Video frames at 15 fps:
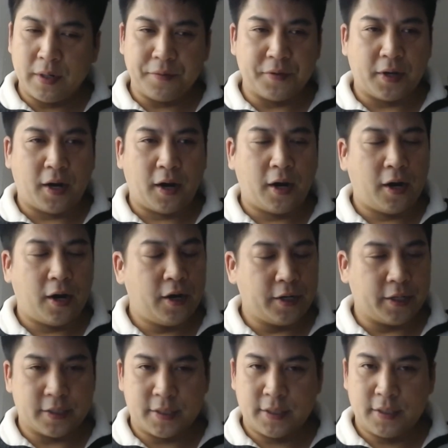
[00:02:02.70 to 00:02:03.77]
the
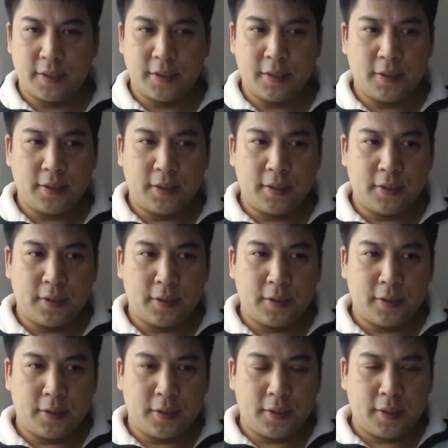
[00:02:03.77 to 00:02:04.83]
hardest
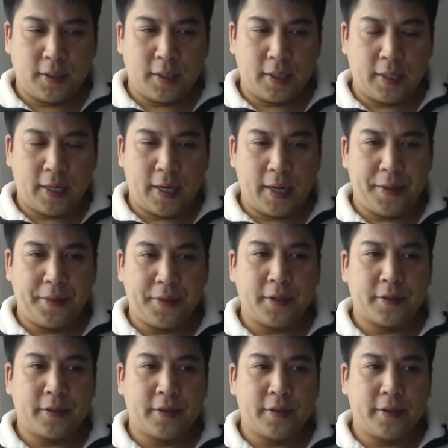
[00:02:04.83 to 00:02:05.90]
and
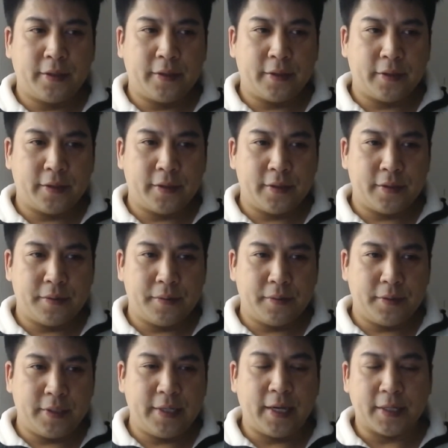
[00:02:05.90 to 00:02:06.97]
that
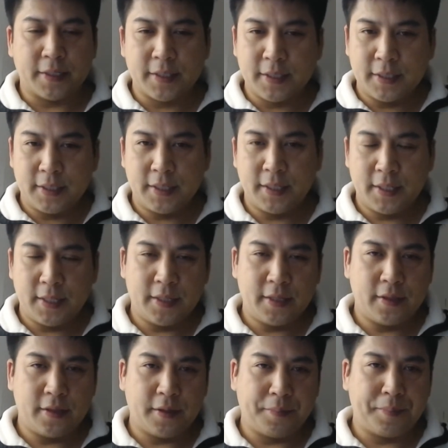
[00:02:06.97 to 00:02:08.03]
yet
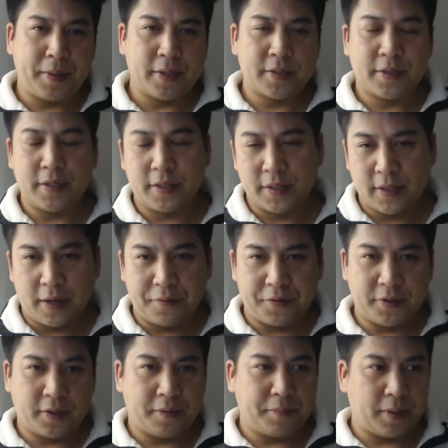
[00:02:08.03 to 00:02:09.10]
the best things I ever
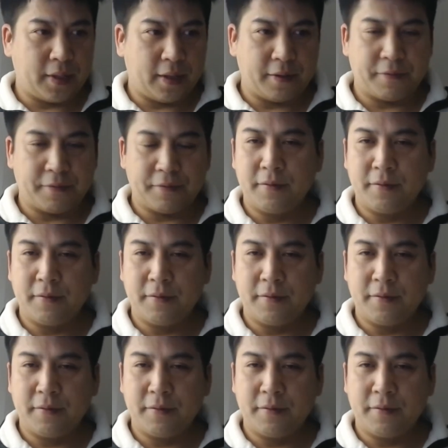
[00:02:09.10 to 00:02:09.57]
done in my life,